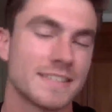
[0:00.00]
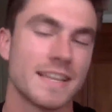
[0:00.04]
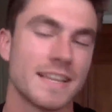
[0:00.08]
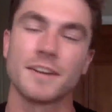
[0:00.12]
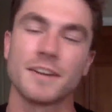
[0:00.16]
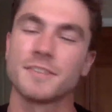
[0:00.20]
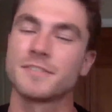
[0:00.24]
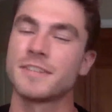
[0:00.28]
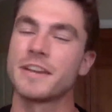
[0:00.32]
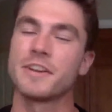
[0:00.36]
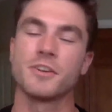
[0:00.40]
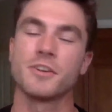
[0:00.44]
as an
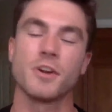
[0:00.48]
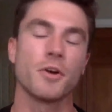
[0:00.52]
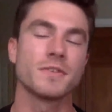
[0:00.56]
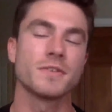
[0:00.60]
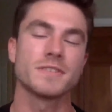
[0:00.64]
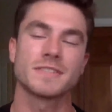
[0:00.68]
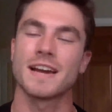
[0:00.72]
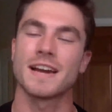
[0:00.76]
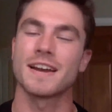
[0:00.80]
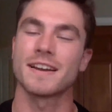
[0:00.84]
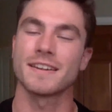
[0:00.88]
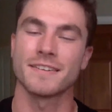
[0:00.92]
entertainer, you
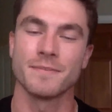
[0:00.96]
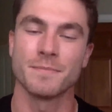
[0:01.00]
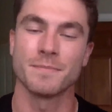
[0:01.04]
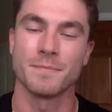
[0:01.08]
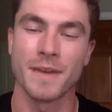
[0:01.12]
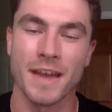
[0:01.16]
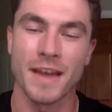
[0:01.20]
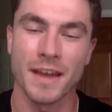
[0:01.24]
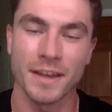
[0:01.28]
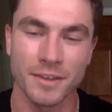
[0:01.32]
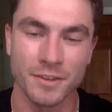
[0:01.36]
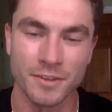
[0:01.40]
always got to give
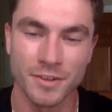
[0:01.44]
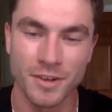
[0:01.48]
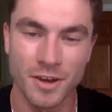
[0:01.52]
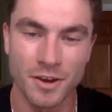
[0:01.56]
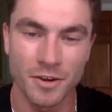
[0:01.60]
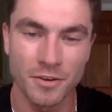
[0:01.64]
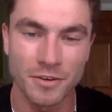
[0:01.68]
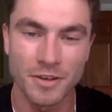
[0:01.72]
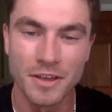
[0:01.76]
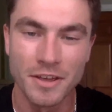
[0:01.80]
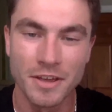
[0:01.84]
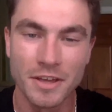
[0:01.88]
back. You
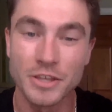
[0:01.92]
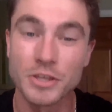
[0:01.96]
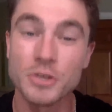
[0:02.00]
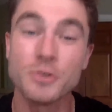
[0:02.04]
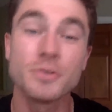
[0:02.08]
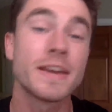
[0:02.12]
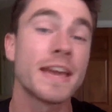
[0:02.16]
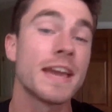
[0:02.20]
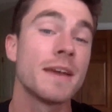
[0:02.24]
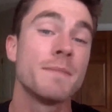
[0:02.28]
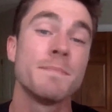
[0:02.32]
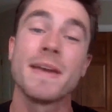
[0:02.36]
know,
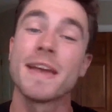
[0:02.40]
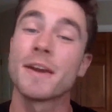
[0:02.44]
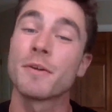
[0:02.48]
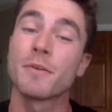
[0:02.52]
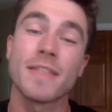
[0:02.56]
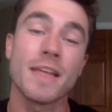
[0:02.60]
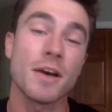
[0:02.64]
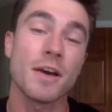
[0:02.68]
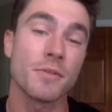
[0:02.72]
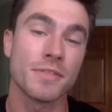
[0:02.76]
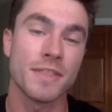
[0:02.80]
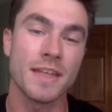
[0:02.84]
you can't make it
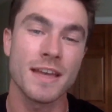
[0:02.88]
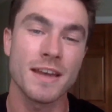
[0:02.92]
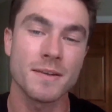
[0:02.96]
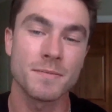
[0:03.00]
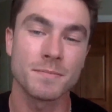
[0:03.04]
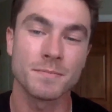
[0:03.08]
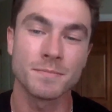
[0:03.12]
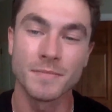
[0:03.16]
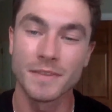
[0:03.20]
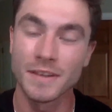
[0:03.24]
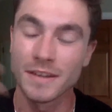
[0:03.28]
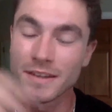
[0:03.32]
without
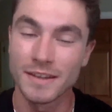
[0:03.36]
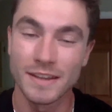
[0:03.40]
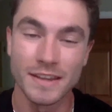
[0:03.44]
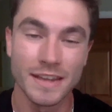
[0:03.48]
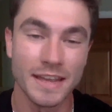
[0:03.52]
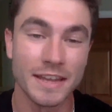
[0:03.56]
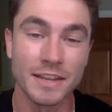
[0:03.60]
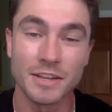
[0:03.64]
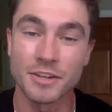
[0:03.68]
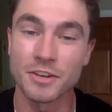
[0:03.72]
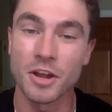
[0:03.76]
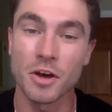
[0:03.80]
them,
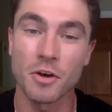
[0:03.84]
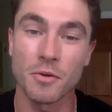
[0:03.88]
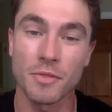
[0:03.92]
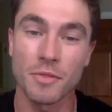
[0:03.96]
and you know